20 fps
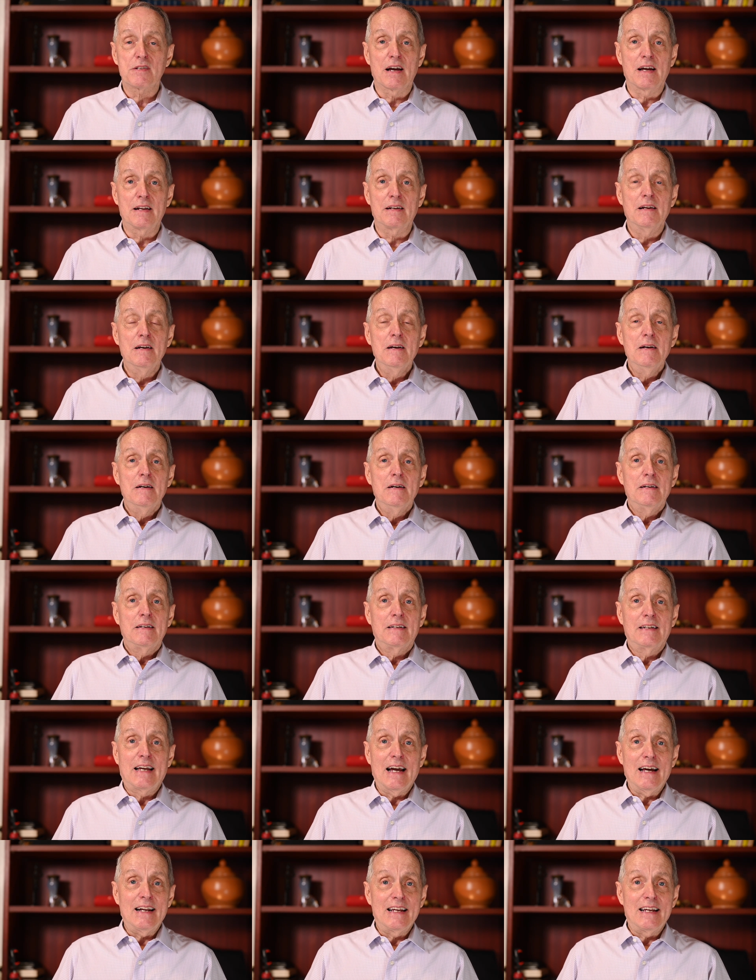And
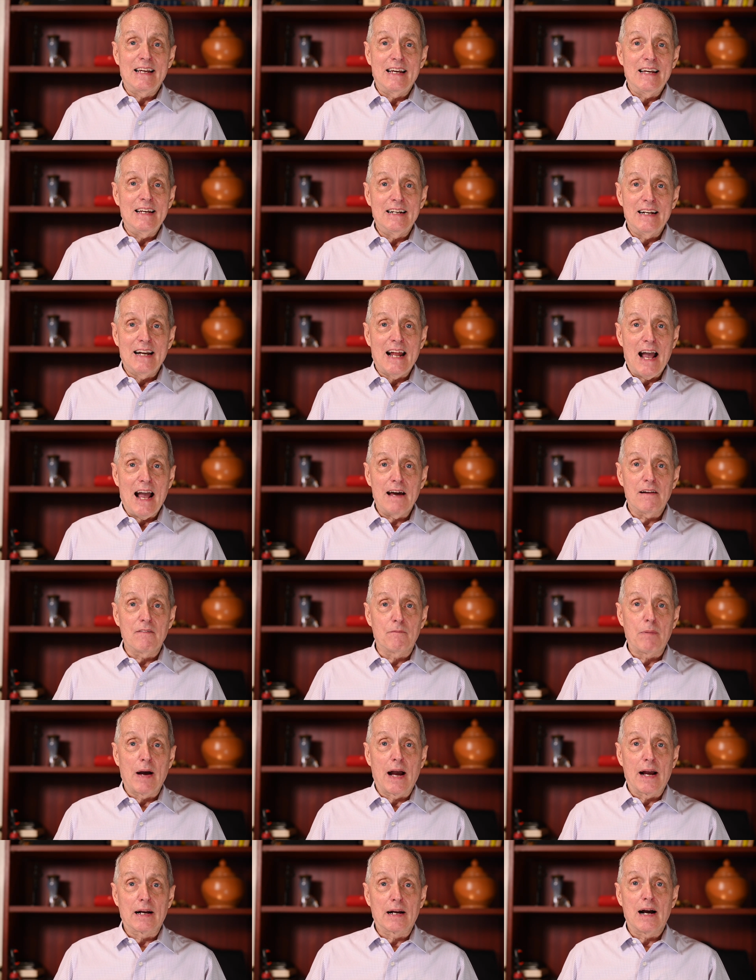getting in and out of
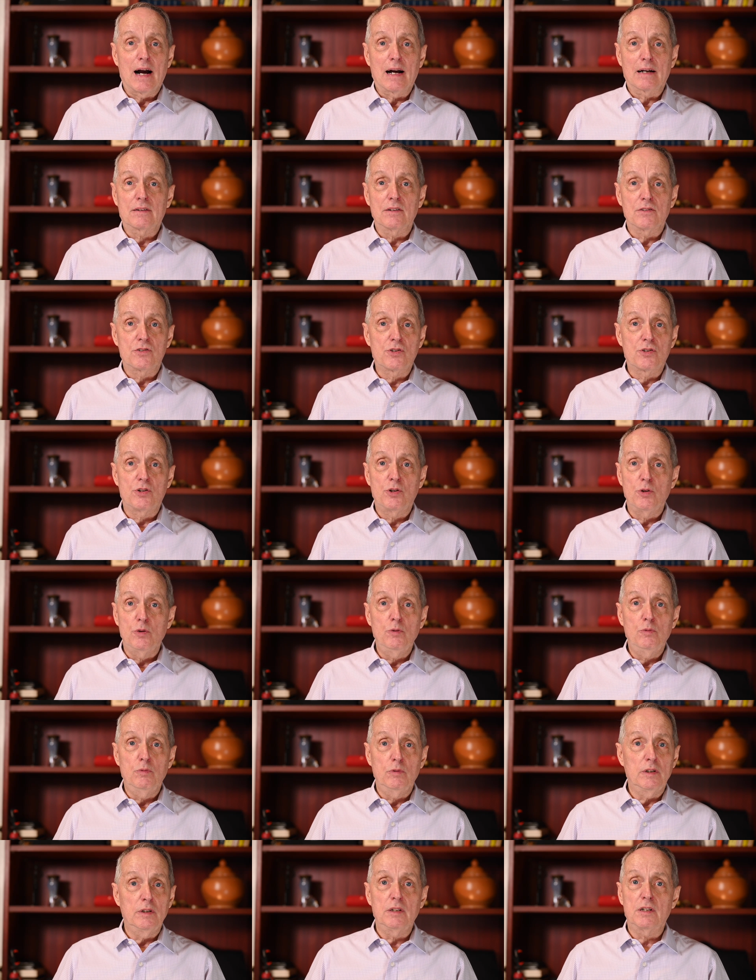Bangkok, there's
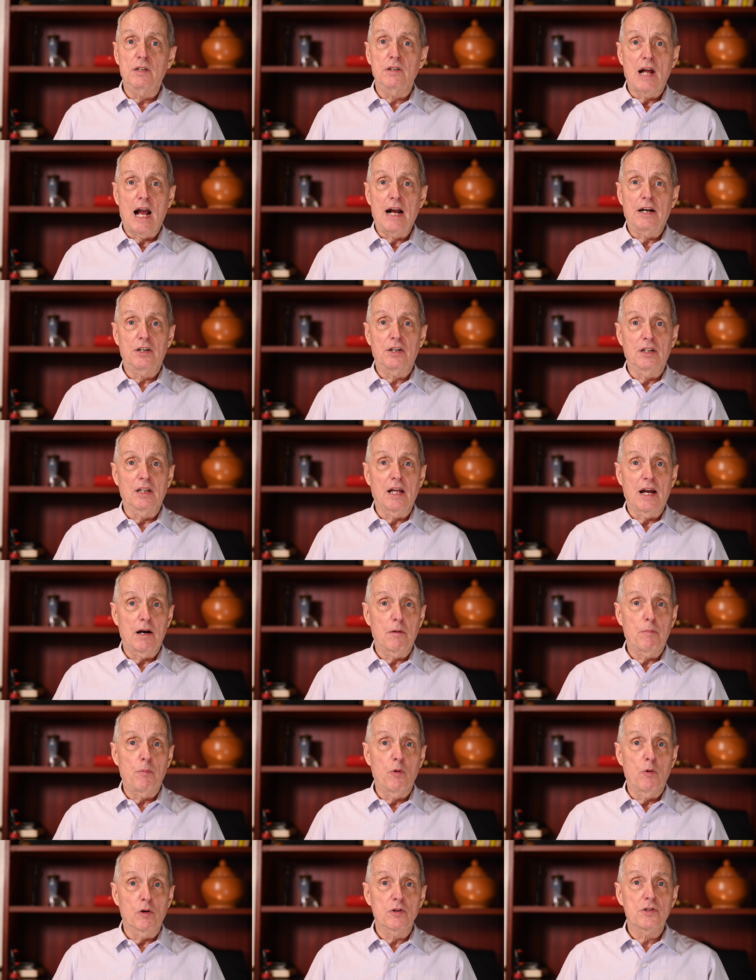two international
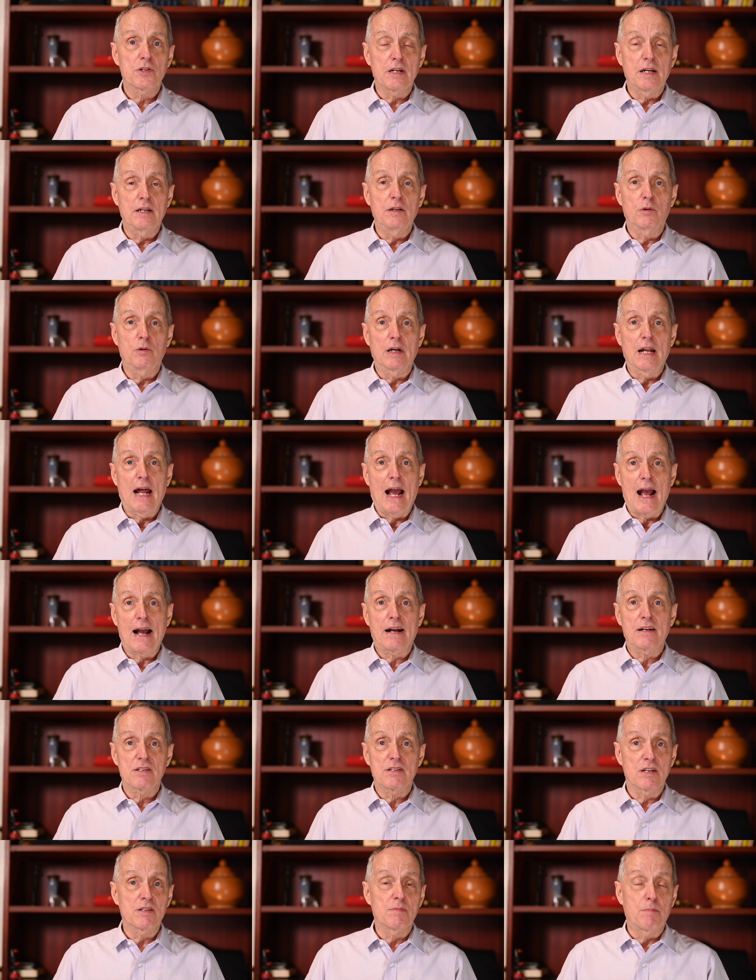airports that you can
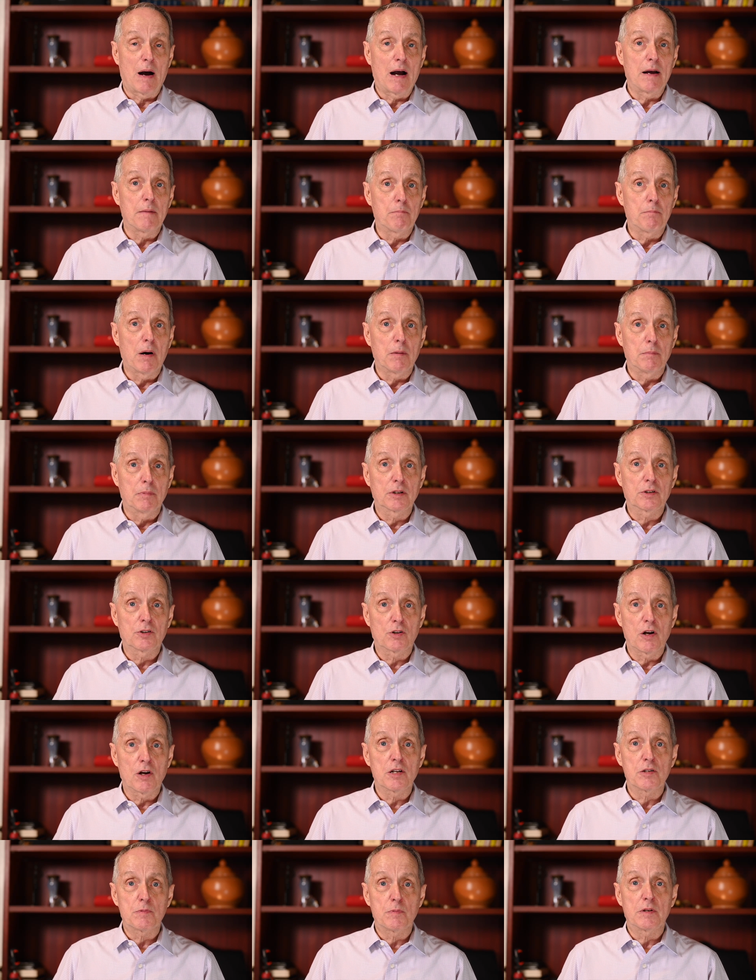access by public
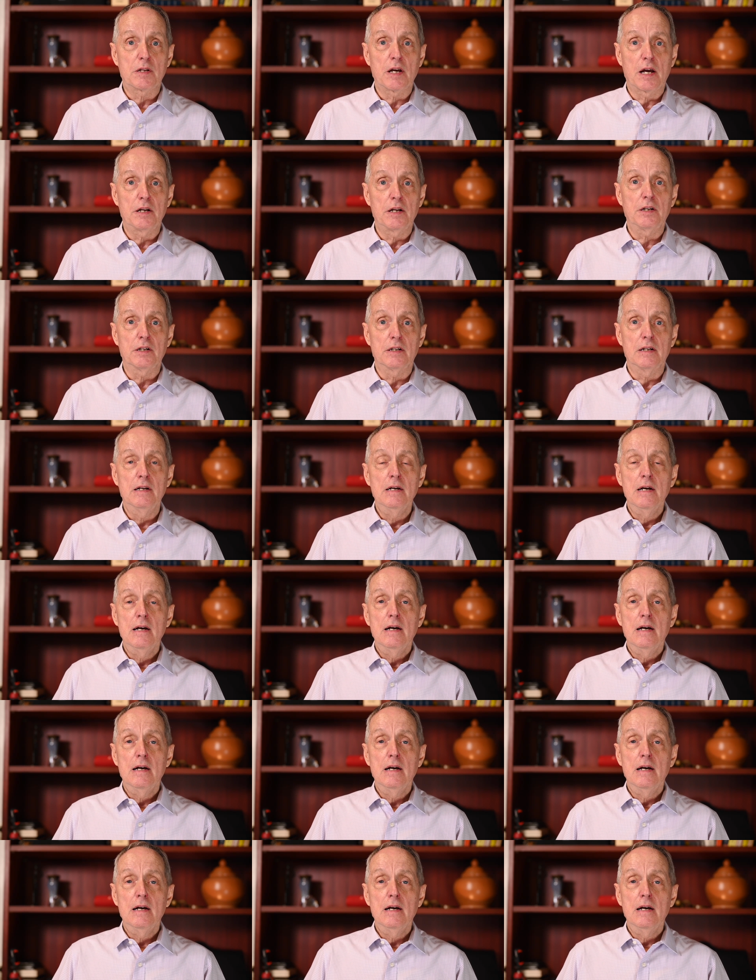transportation.